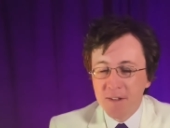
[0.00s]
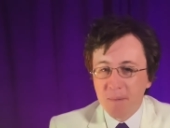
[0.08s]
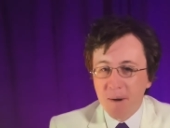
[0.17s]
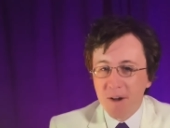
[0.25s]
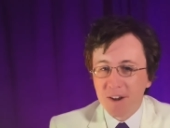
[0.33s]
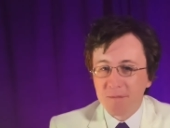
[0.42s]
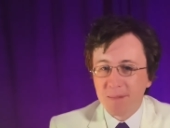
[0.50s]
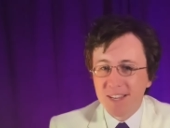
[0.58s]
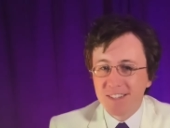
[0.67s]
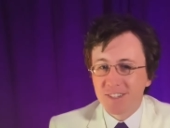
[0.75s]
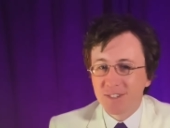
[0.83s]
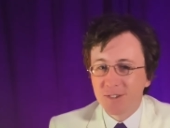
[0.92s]
part of me
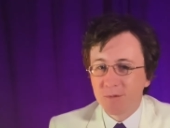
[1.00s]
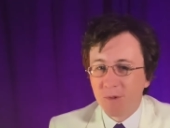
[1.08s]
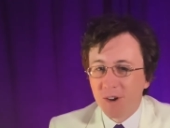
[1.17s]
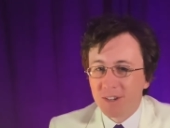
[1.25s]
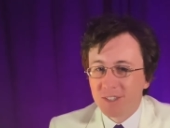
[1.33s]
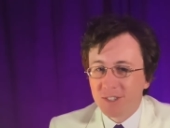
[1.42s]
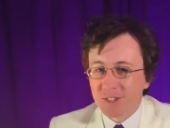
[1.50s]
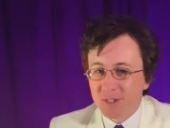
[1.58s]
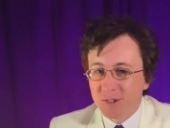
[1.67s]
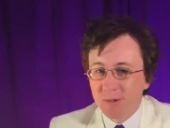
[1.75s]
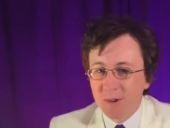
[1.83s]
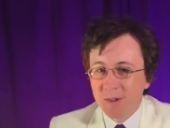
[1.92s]
doesn't want
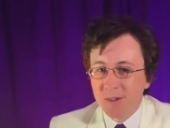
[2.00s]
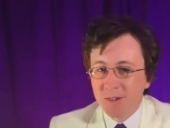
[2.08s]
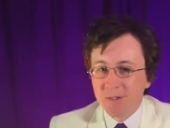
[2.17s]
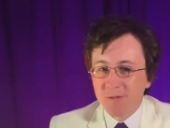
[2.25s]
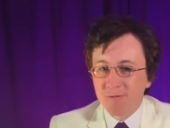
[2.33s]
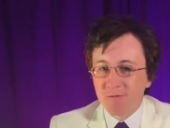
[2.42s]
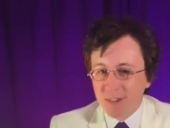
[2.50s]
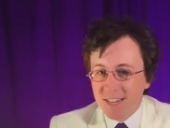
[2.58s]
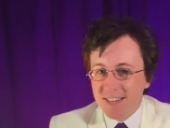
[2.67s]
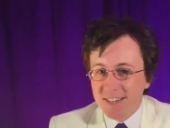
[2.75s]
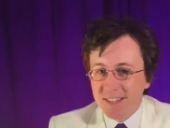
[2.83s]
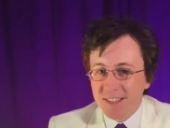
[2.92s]
to
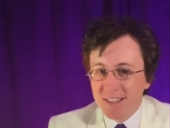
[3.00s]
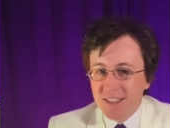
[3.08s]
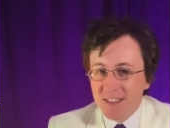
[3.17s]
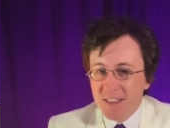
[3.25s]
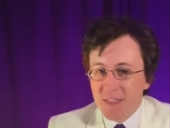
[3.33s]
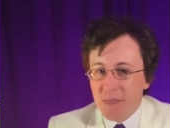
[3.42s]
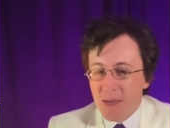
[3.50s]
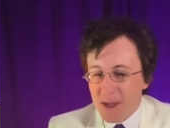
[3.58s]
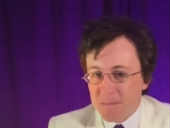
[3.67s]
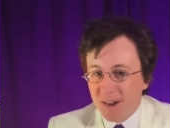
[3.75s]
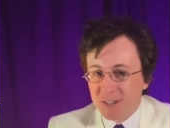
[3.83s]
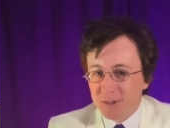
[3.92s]
read that
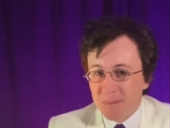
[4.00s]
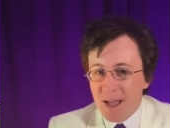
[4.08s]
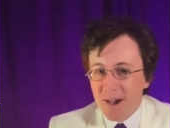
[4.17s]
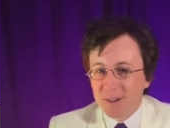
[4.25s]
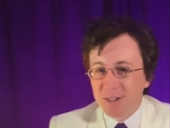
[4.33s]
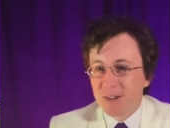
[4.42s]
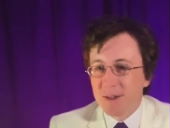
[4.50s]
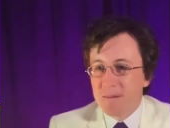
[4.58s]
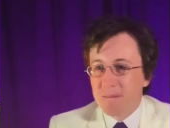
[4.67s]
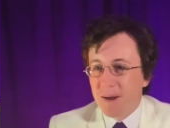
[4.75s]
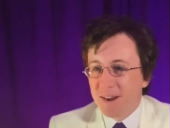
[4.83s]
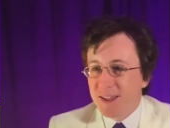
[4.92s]
much about
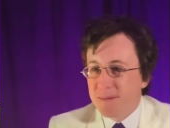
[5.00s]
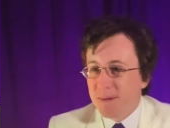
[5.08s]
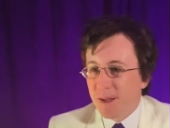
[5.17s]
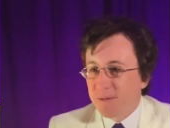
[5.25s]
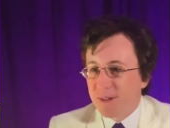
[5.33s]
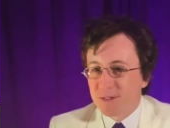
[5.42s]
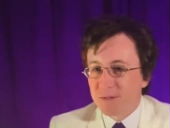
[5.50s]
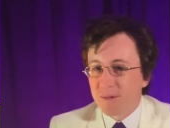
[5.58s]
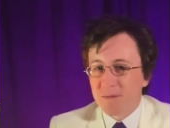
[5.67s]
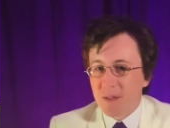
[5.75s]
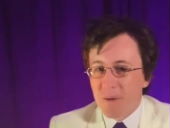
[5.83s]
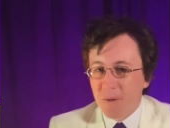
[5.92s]
Bernie
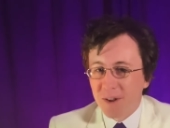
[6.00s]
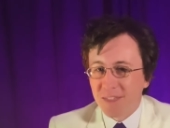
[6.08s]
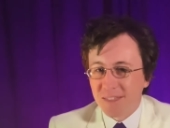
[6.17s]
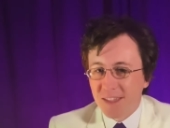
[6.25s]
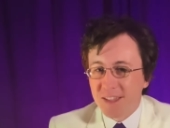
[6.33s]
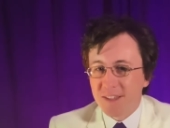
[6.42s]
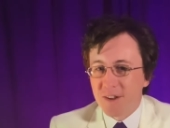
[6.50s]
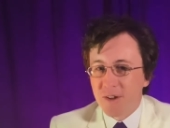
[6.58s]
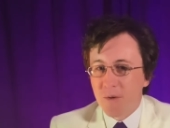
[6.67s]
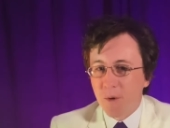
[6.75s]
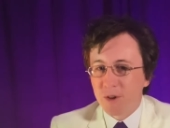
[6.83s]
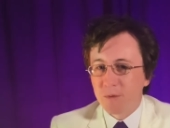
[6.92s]
because I want to think,
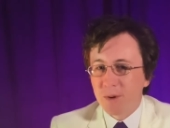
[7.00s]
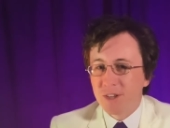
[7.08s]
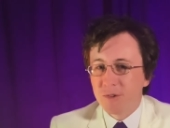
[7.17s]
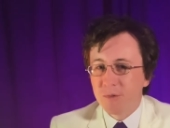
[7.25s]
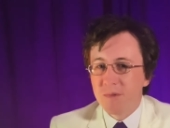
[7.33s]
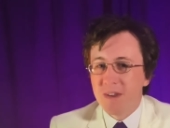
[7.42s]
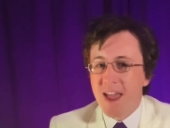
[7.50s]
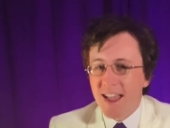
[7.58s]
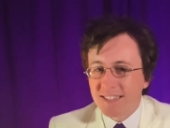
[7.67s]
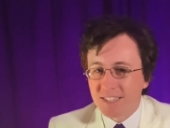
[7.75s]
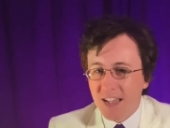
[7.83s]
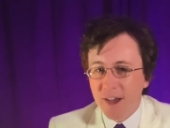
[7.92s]
what do we do
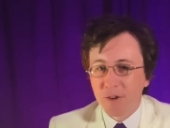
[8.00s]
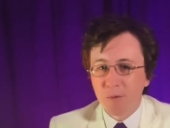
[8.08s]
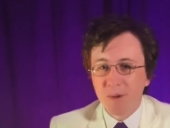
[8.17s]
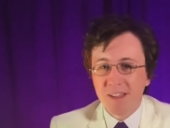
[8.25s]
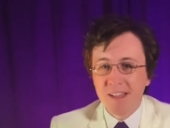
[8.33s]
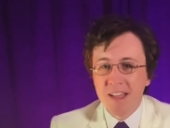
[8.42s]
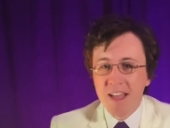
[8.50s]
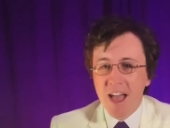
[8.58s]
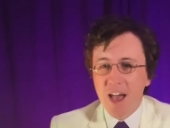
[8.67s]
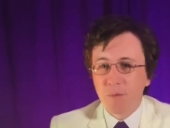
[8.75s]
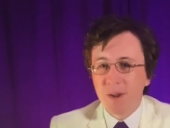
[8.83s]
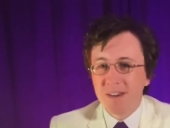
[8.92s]
next? How do we
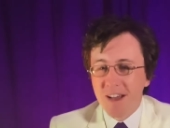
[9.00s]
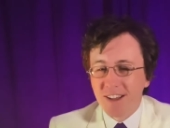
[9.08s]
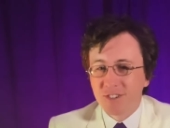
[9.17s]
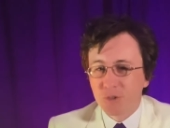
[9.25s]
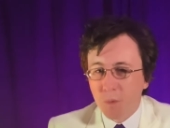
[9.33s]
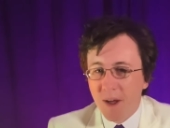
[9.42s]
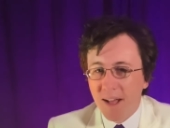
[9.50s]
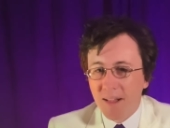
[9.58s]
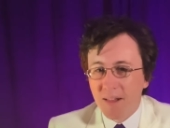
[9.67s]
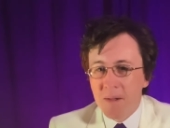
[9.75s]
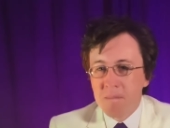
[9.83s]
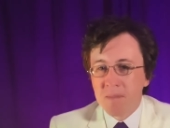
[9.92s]
not
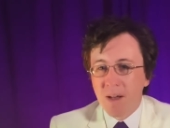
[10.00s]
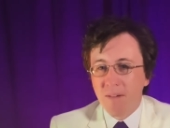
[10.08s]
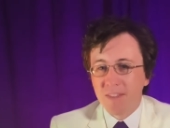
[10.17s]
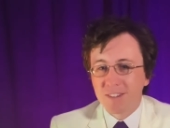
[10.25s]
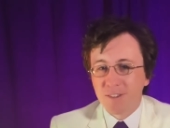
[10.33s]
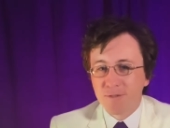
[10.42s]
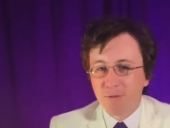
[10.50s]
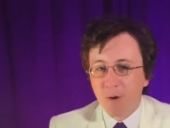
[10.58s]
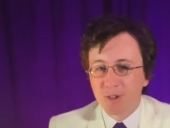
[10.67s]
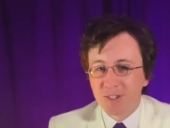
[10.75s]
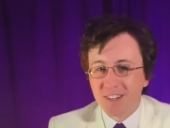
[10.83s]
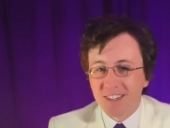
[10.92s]
dwell on this
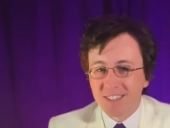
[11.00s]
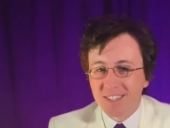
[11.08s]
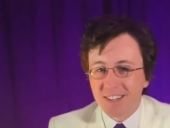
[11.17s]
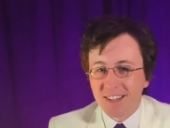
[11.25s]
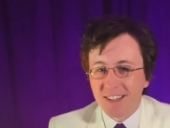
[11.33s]
unfortunate